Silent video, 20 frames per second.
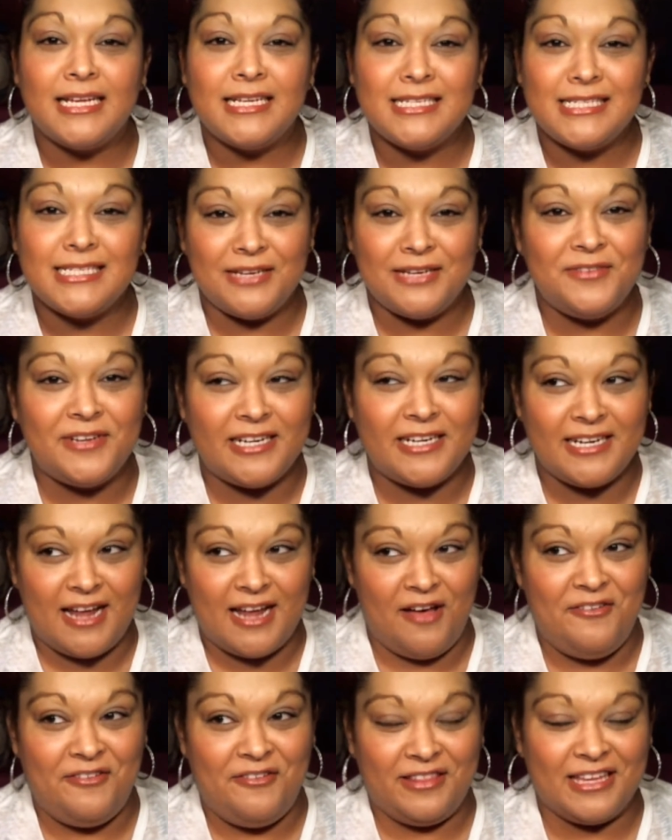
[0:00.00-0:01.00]
David and
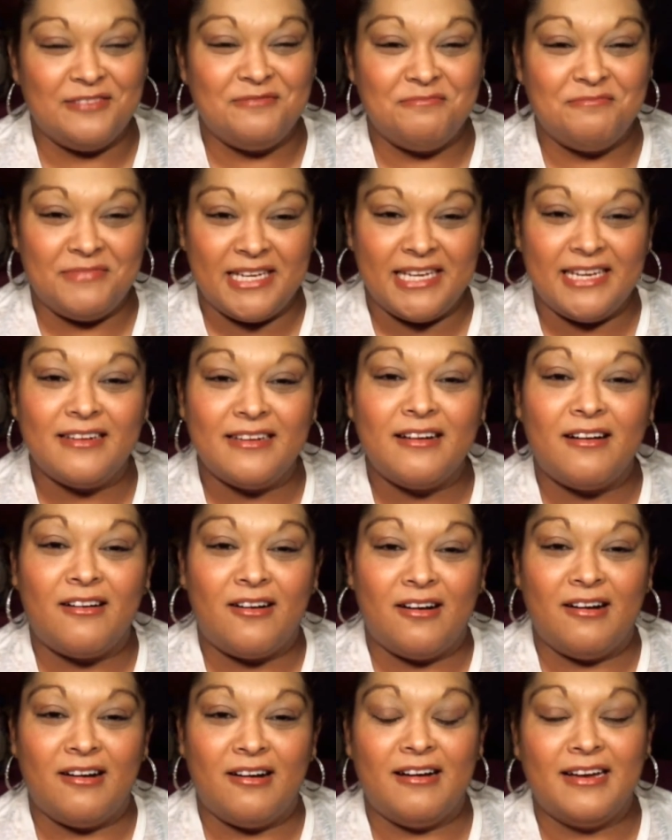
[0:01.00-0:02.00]
Evelyn meet
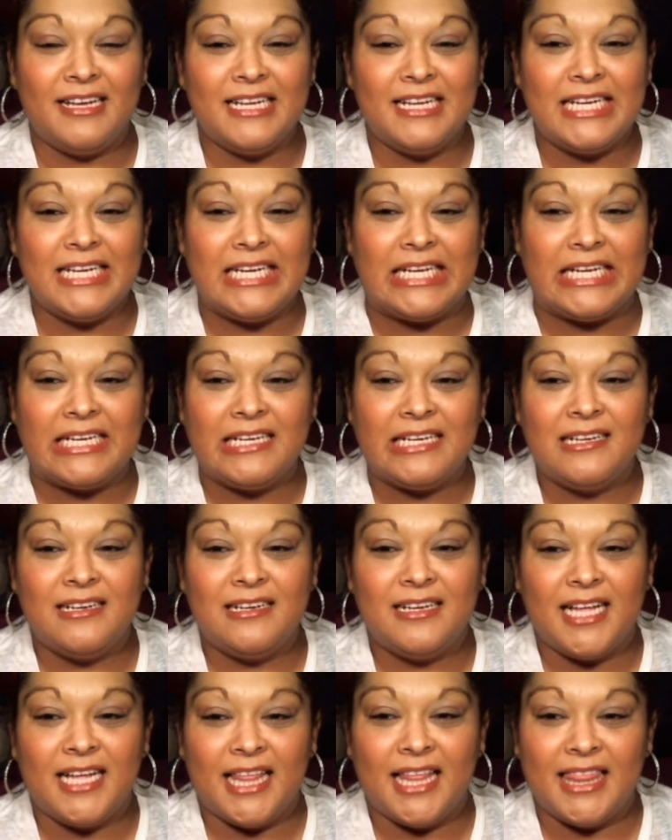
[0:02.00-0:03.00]
on
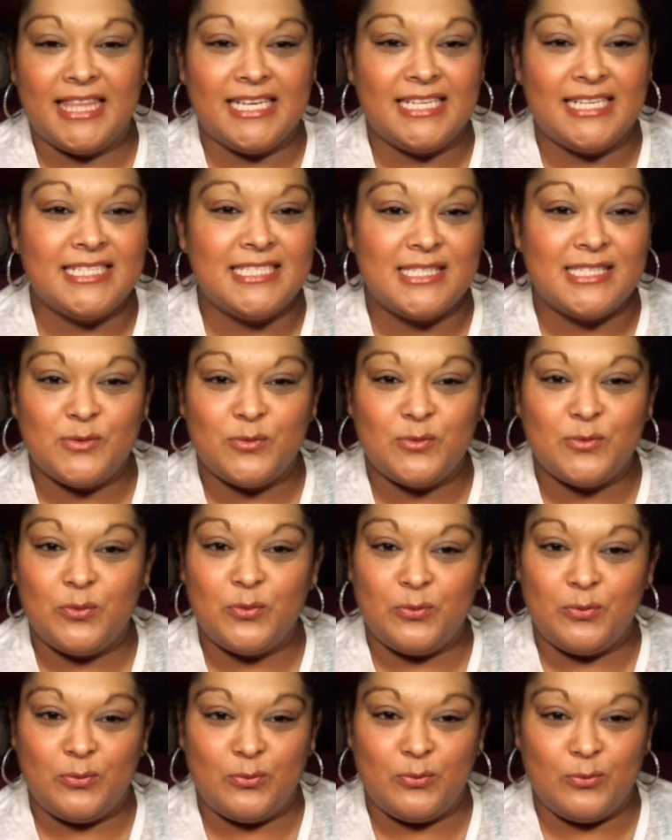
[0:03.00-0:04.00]
this
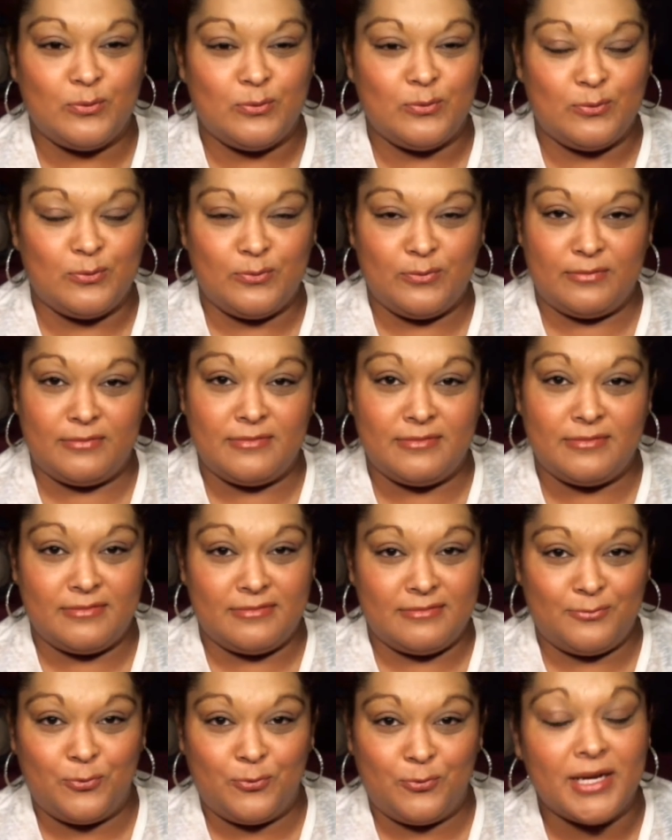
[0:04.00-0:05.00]

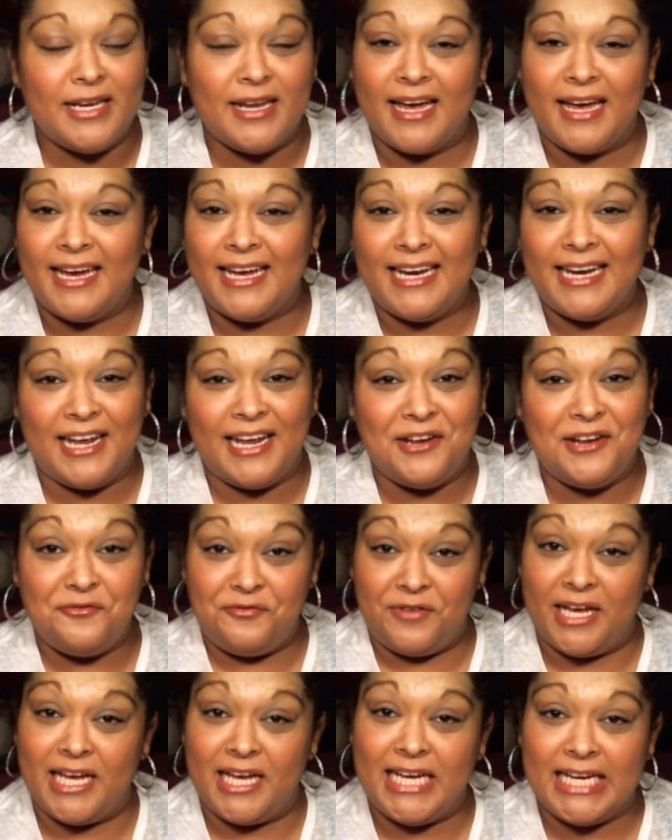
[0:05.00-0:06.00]
one night in
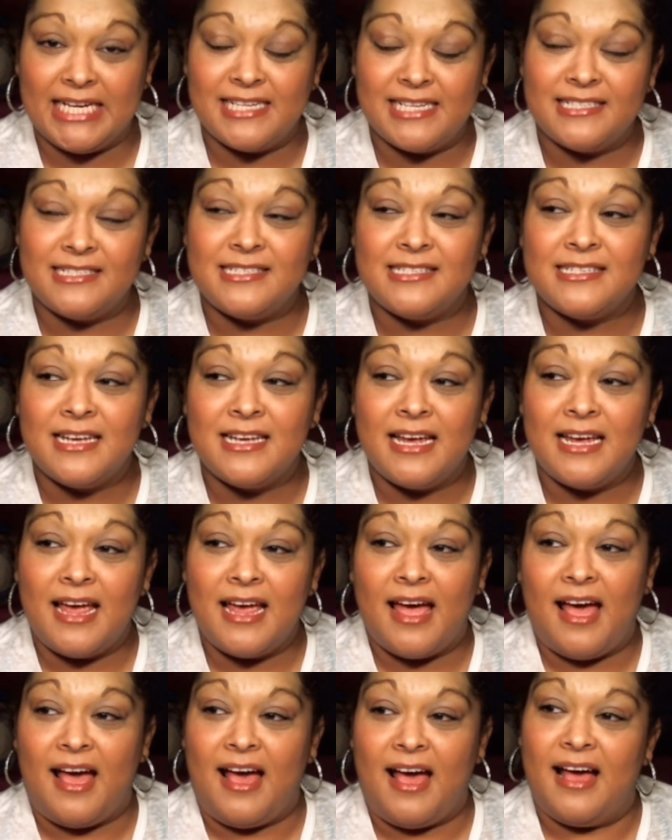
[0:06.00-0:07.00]
Vegas,
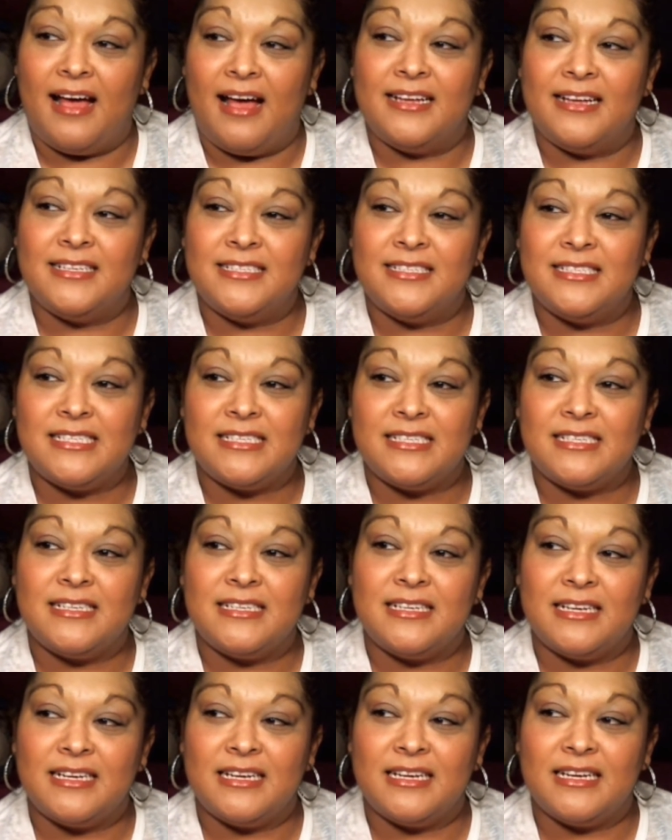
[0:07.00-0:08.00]
and
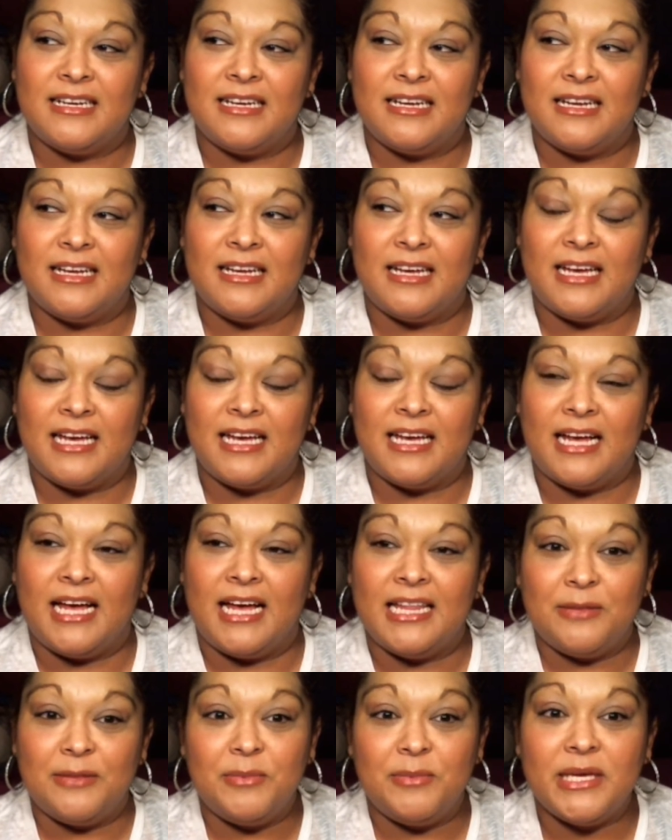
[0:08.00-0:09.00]

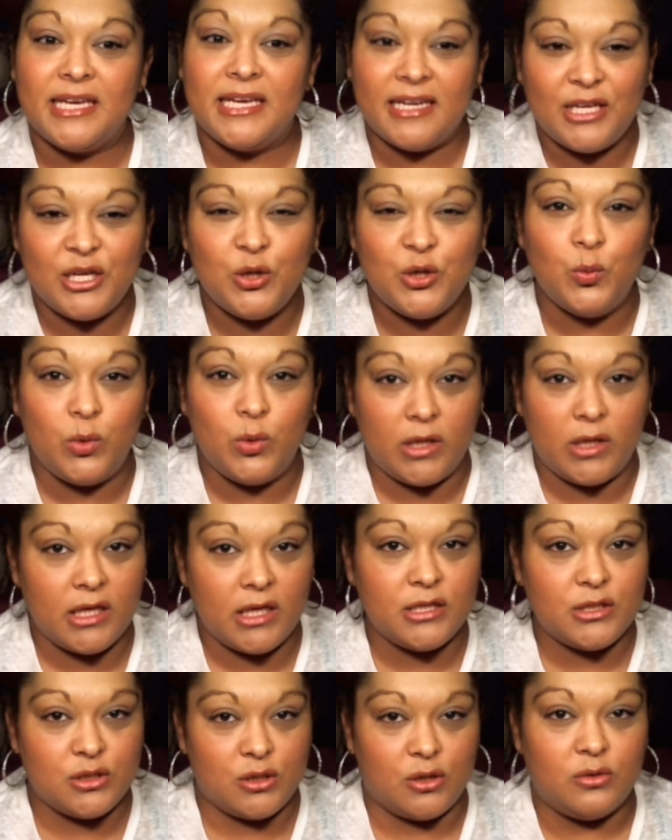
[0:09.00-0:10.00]
at the beginning you
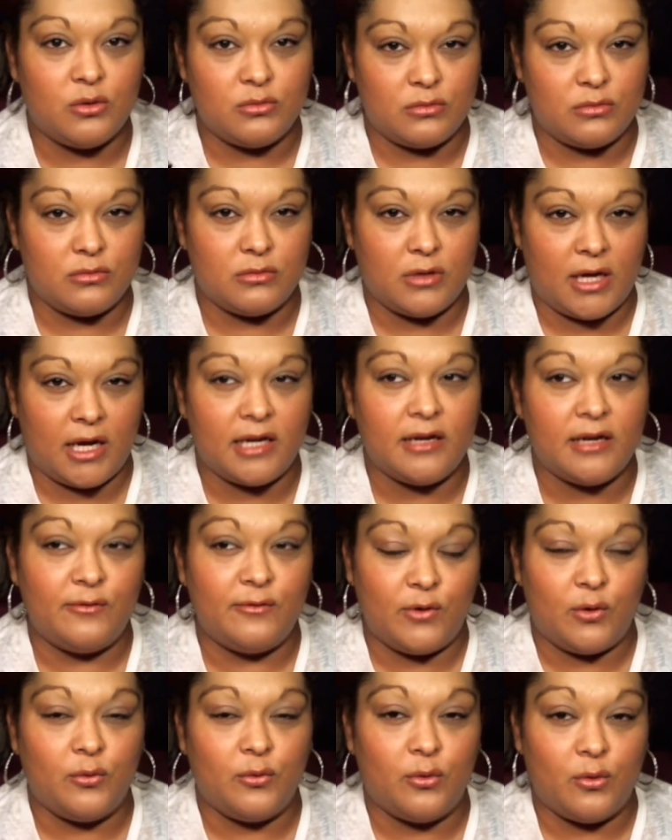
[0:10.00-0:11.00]
really don't kind of
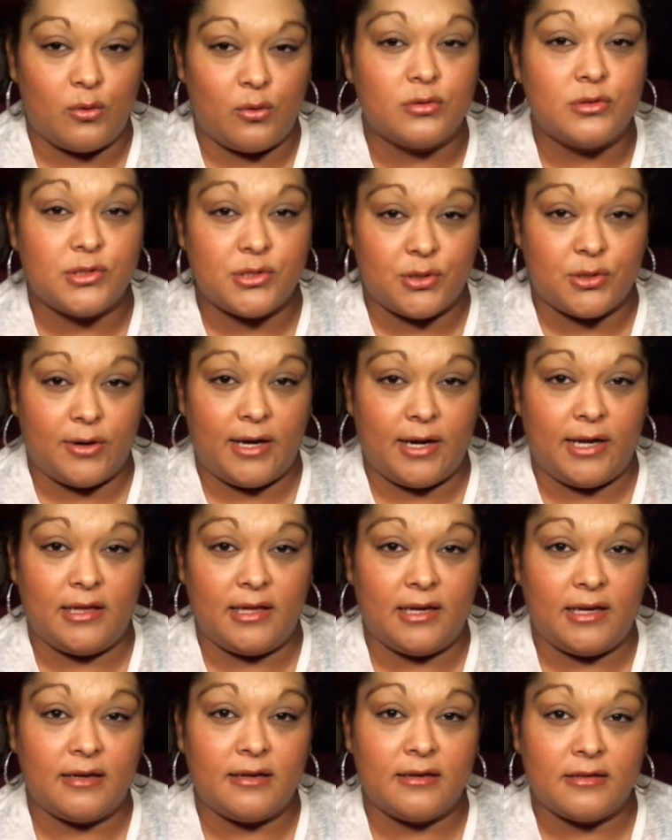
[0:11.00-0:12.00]
know the whole story,
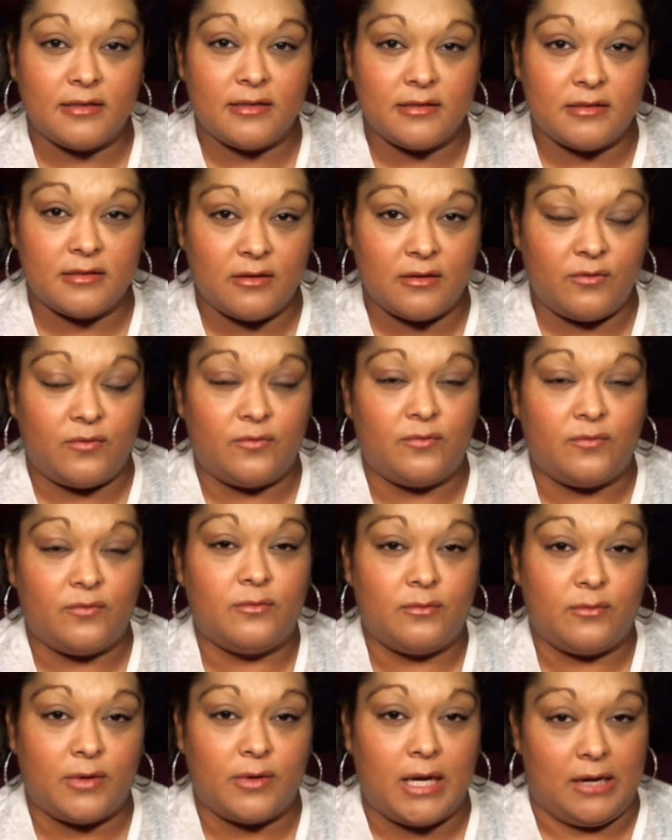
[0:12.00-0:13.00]
like, of
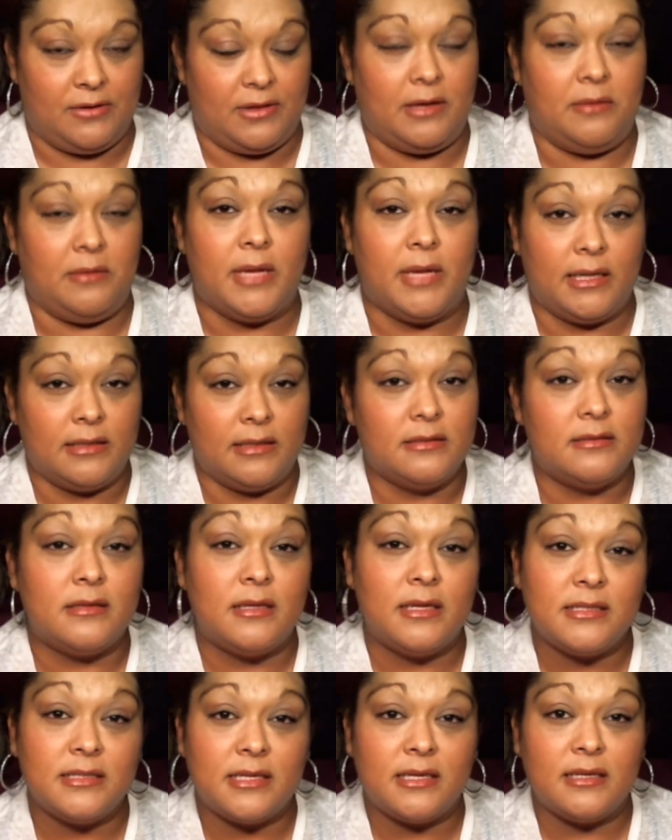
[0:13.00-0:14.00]
how they met and
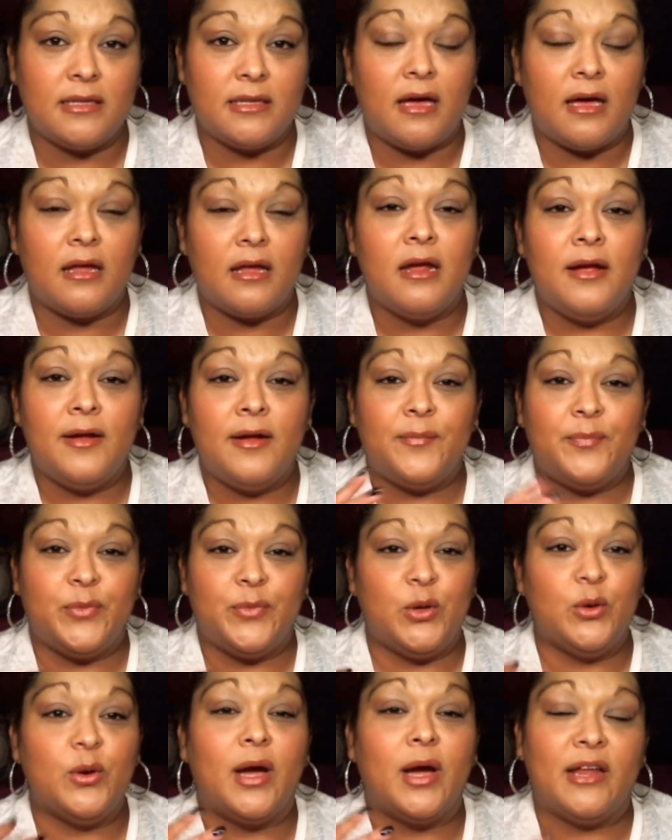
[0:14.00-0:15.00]
things like that.
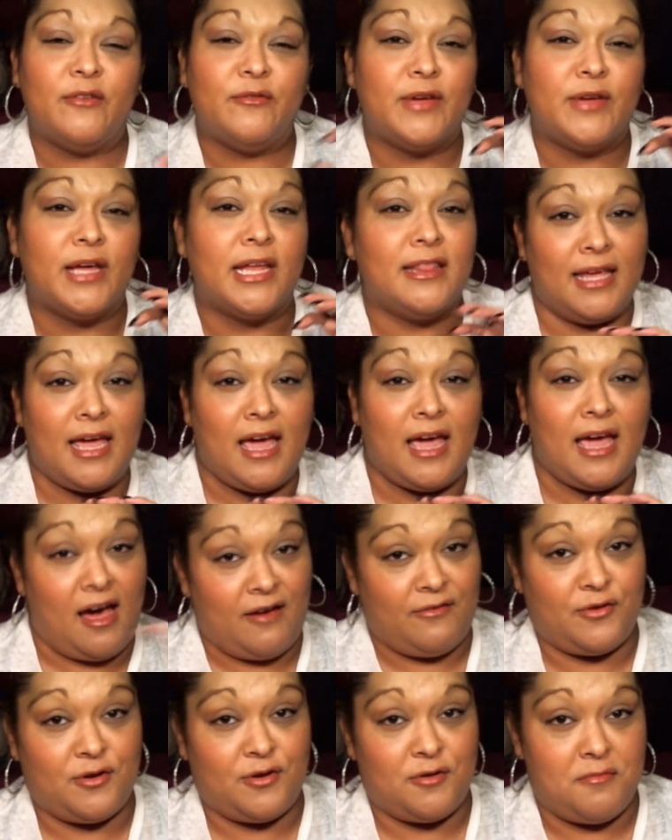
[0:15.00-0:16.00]
You kind of get the
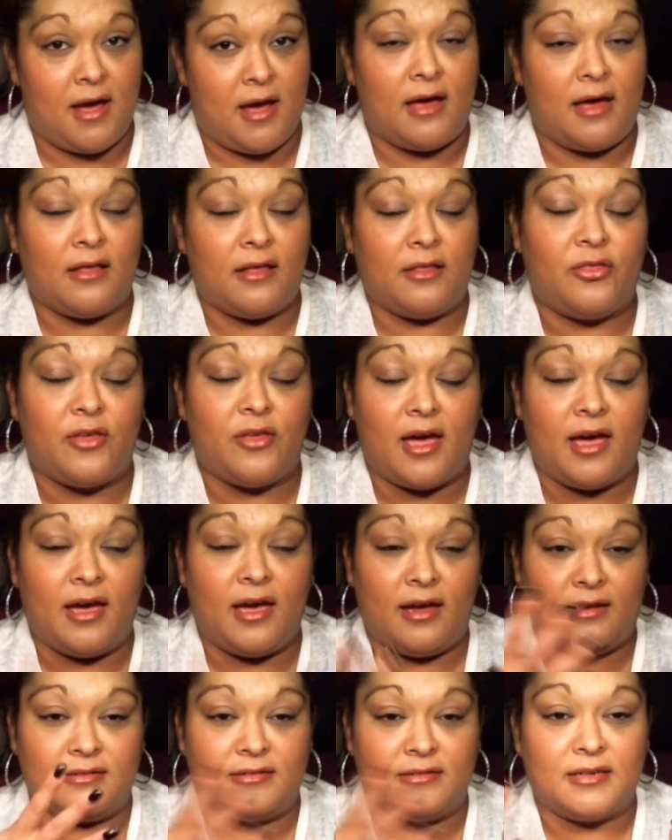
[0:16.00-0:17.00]
aftermath
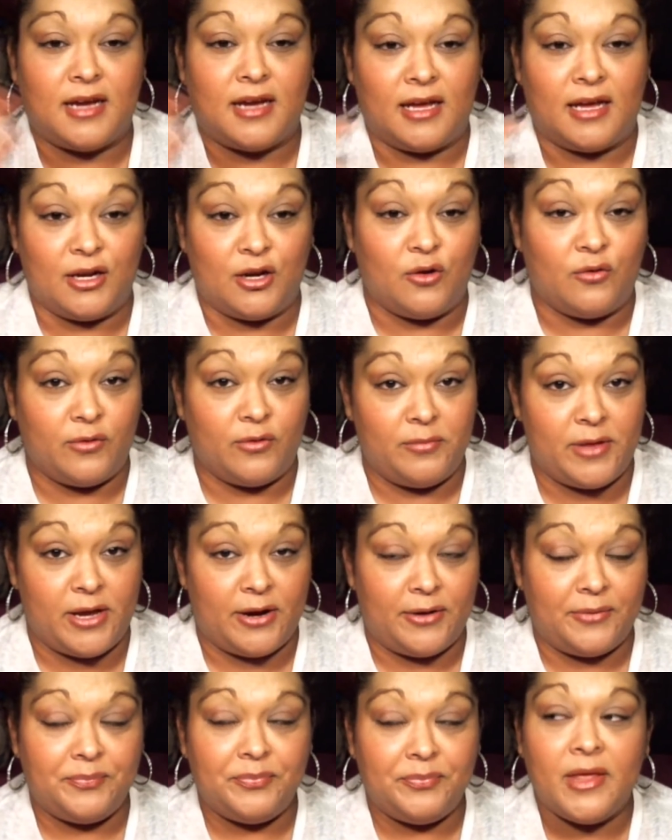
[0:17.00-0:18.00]
and kind of go from
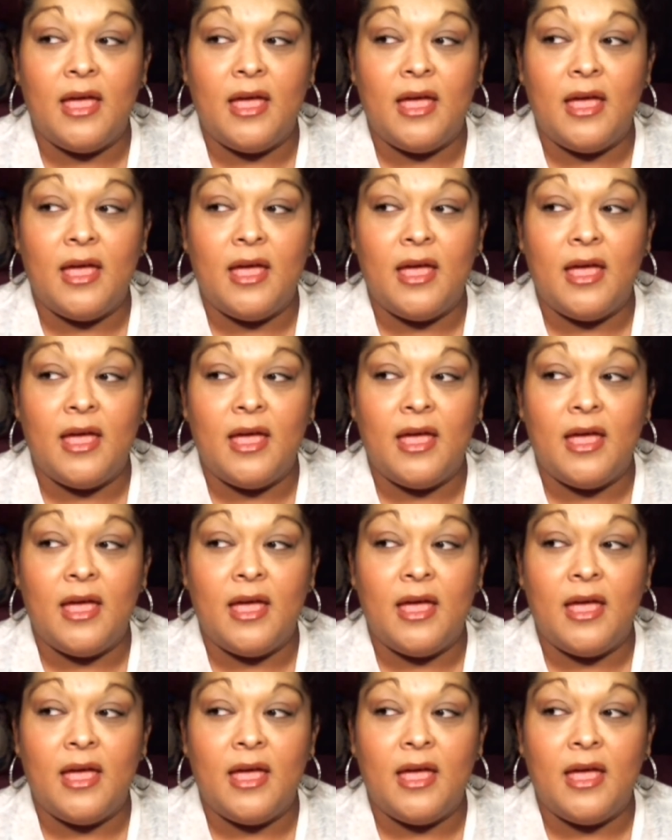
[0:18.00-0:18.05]
there.